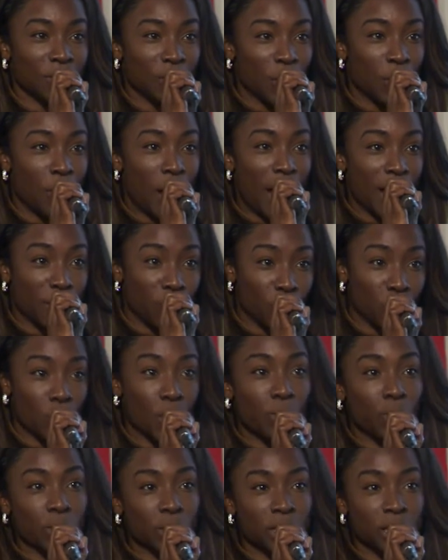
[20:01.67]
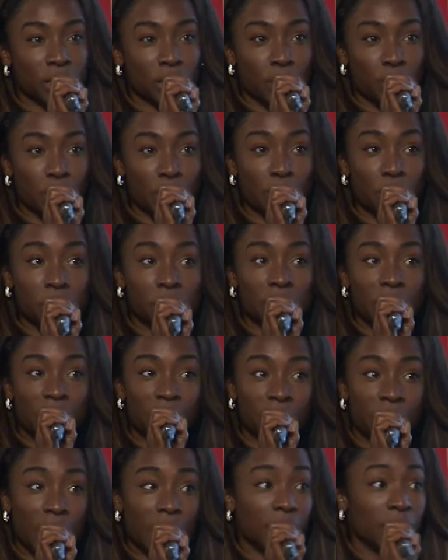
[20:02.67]
I grew up with these computers, and
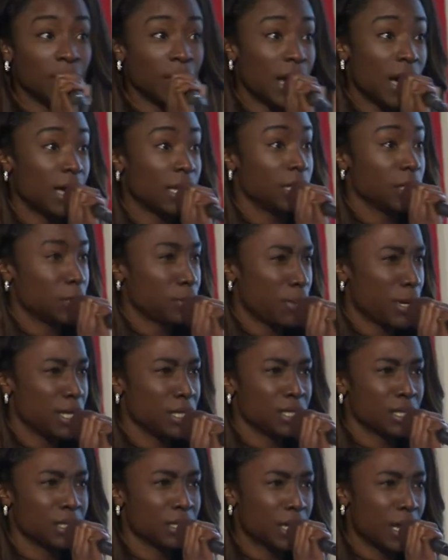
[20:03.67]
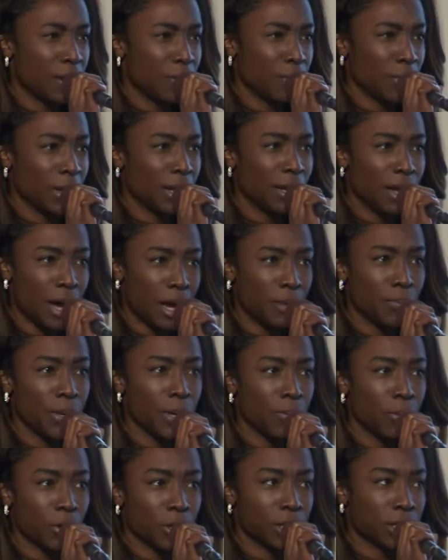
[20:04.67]
I find a lot in spaces that a lot of
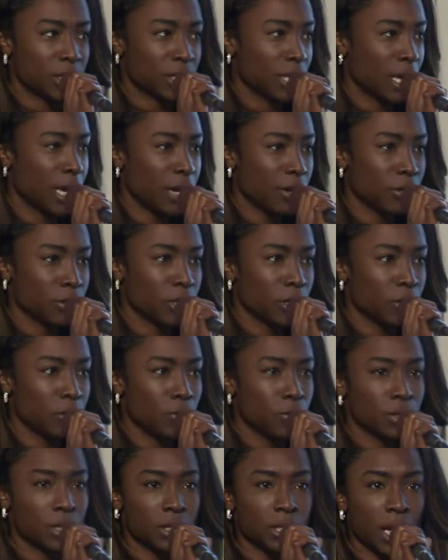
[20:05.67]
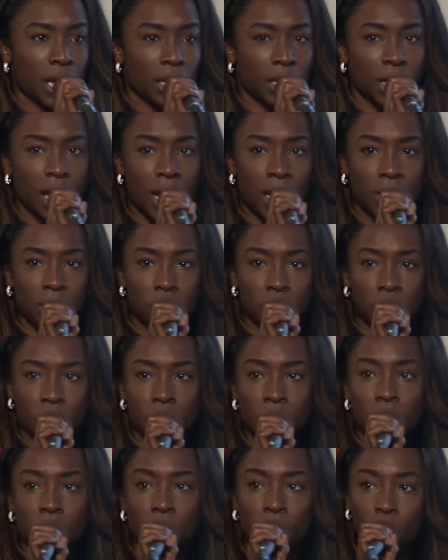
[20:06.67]
people are scared to use the
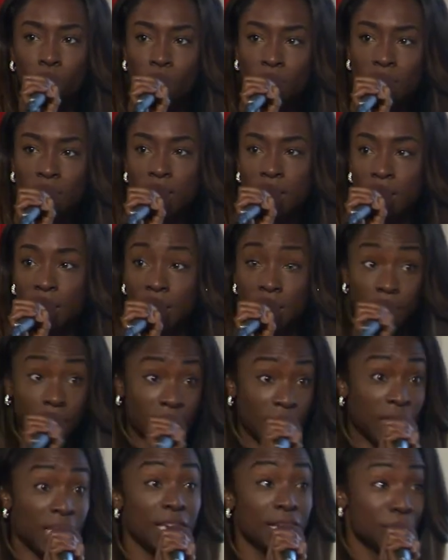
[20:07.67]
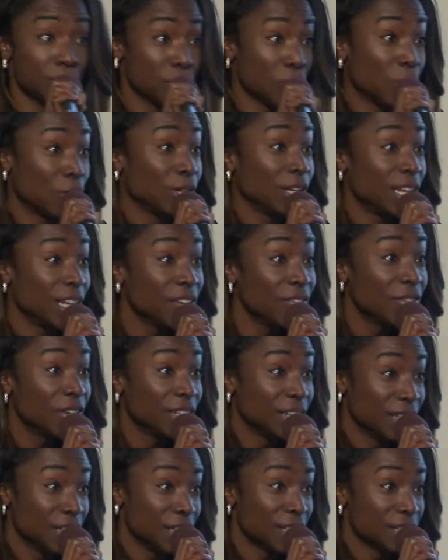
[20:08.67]
technology. And the kids are
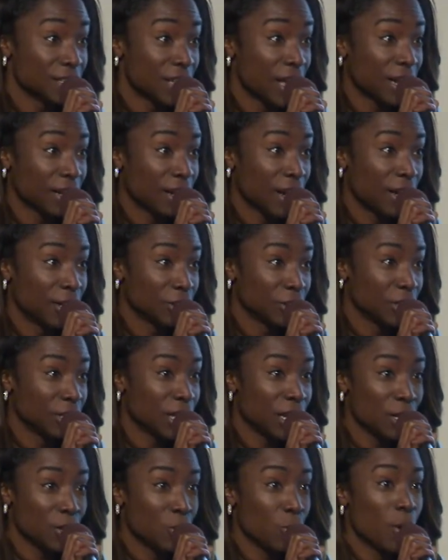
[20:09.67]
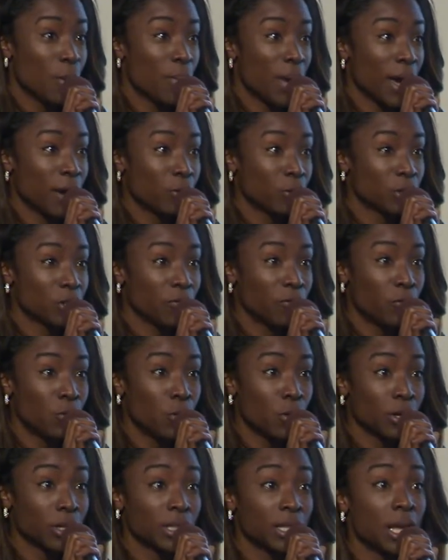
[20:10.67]
living in this technology. They know it backwards and
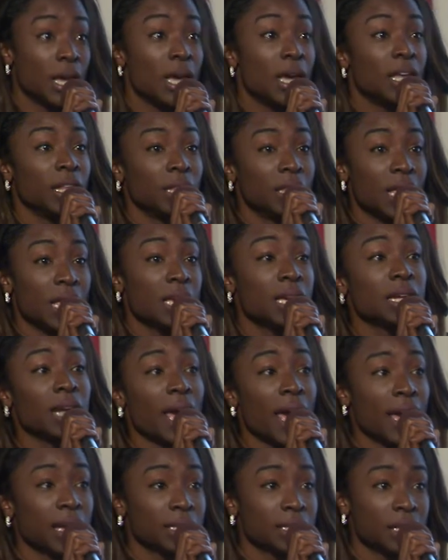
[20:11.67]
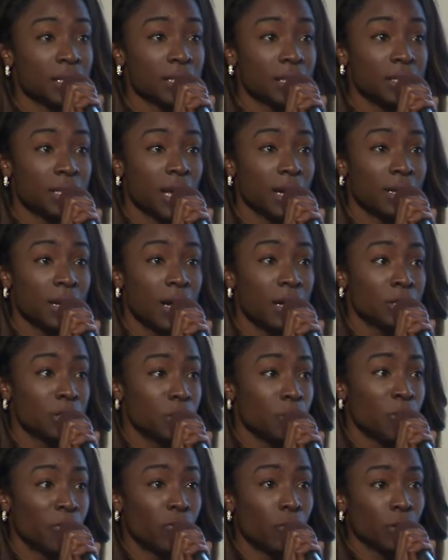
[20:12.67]
forwards. They can access the
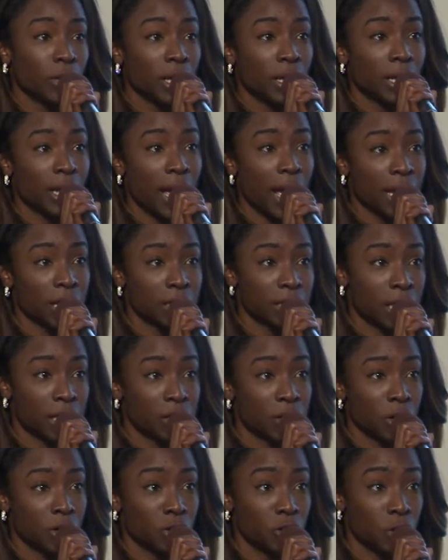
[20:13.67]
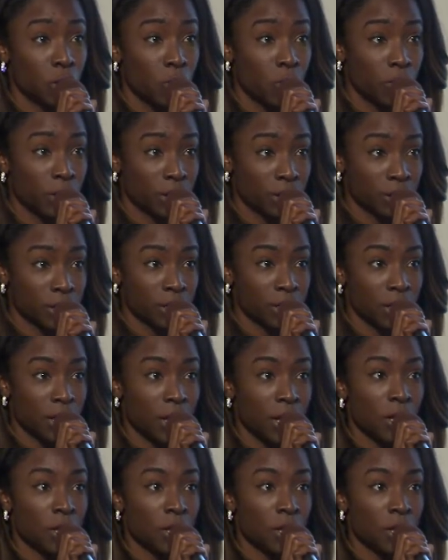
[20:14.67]
technology before they can access our doors.